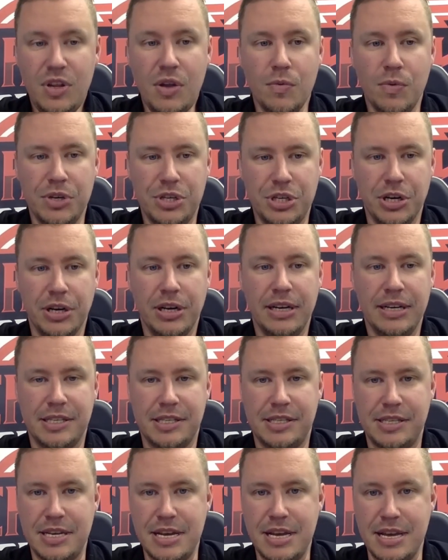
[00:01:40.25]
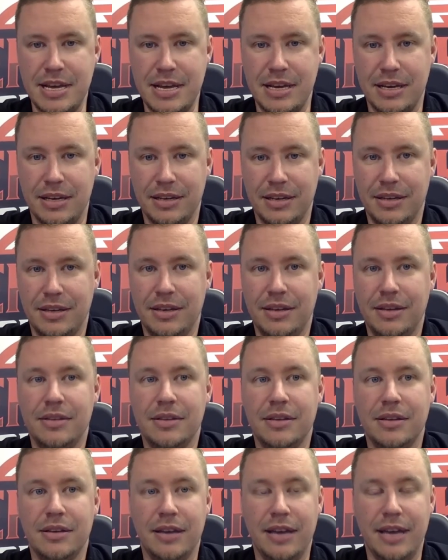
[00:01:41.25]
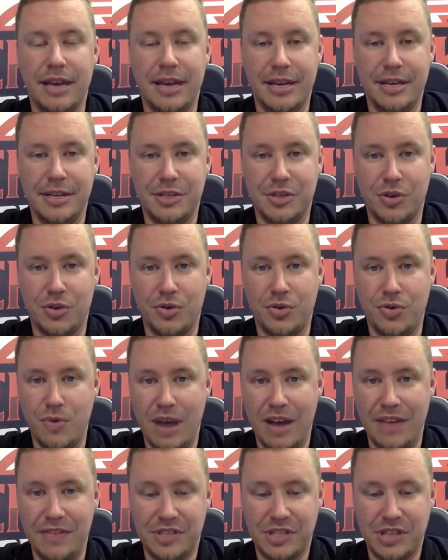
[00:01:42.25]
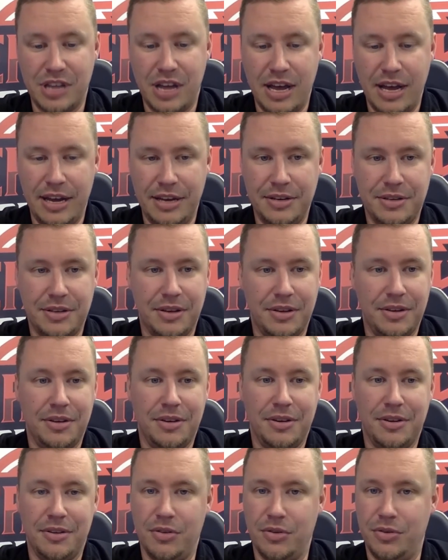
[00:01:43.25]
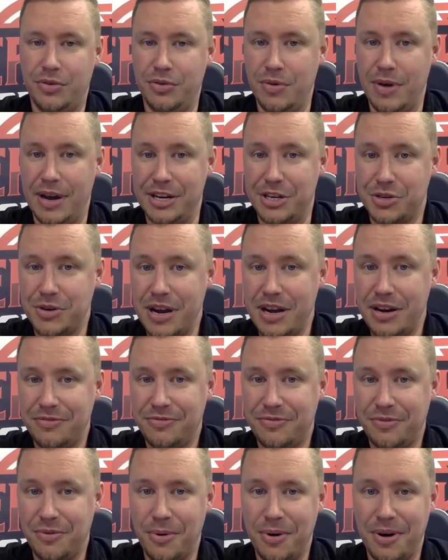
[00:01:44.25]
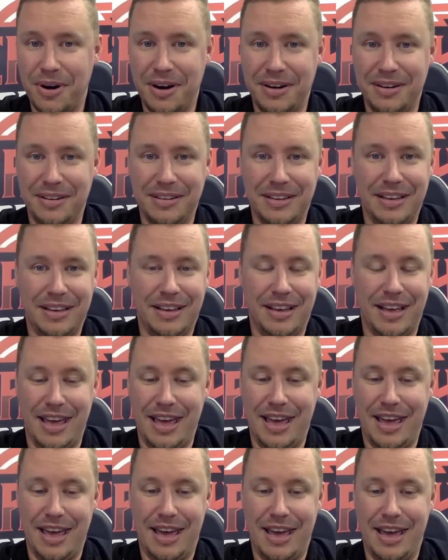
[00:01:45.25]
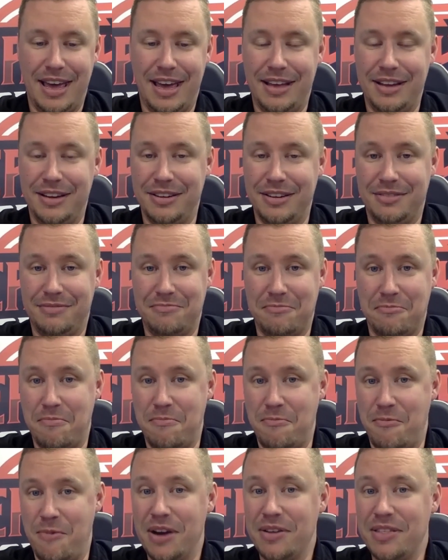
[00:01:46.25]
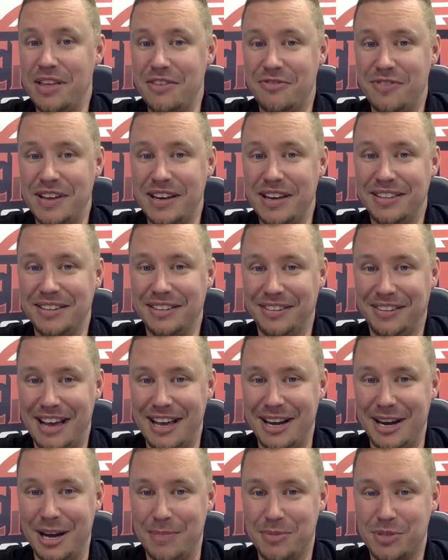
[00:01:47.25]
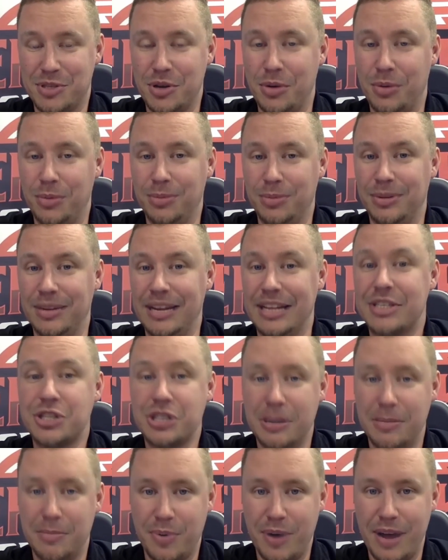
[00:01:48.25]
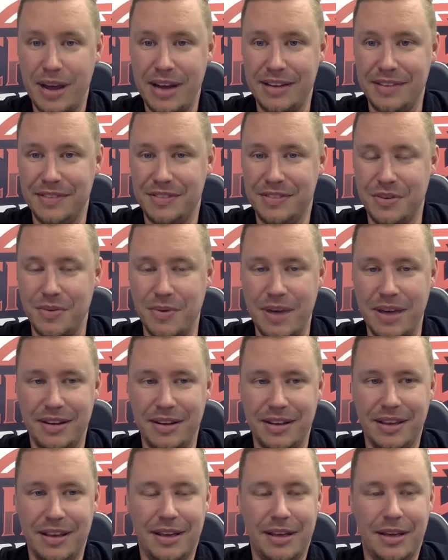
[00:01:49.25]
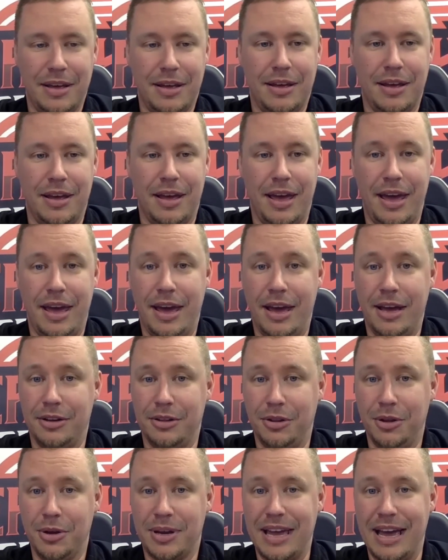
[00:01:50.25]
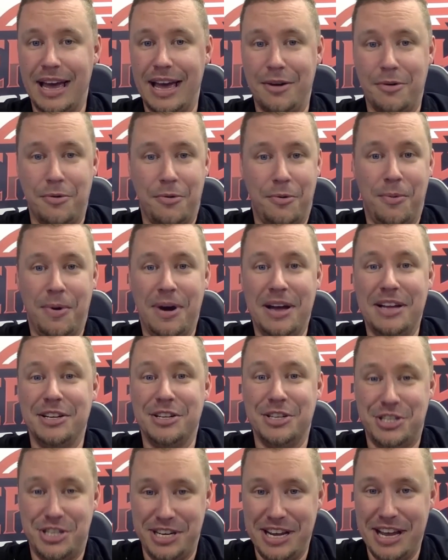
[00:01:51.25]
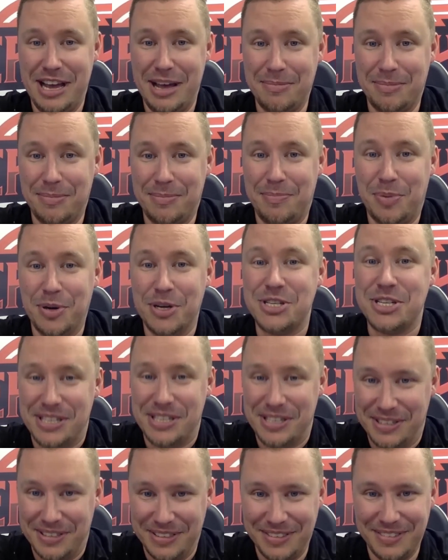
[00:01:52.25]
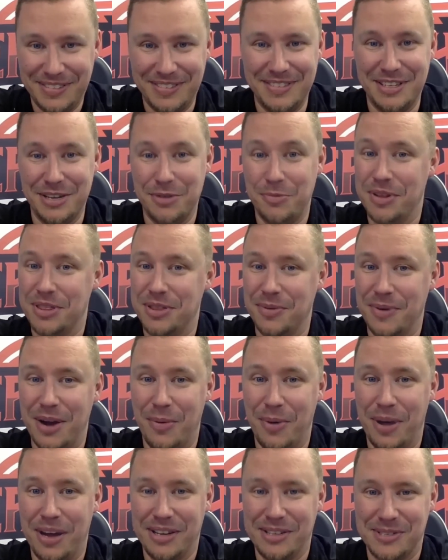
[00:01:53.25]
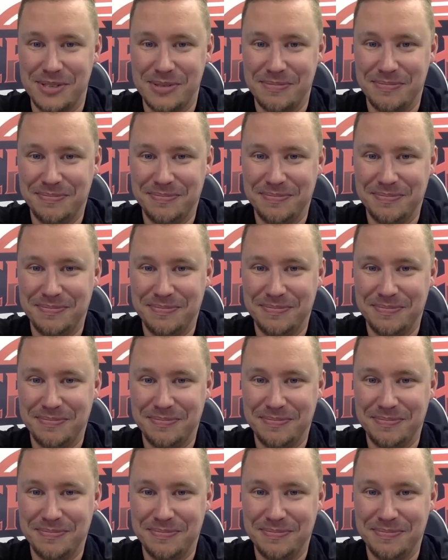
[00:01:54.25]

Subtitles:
What you're going to see is who I've signed, who I traded for, and where they fit in the lineup. So let's jump right into it and look at what GM Buschy did with the Red Wings.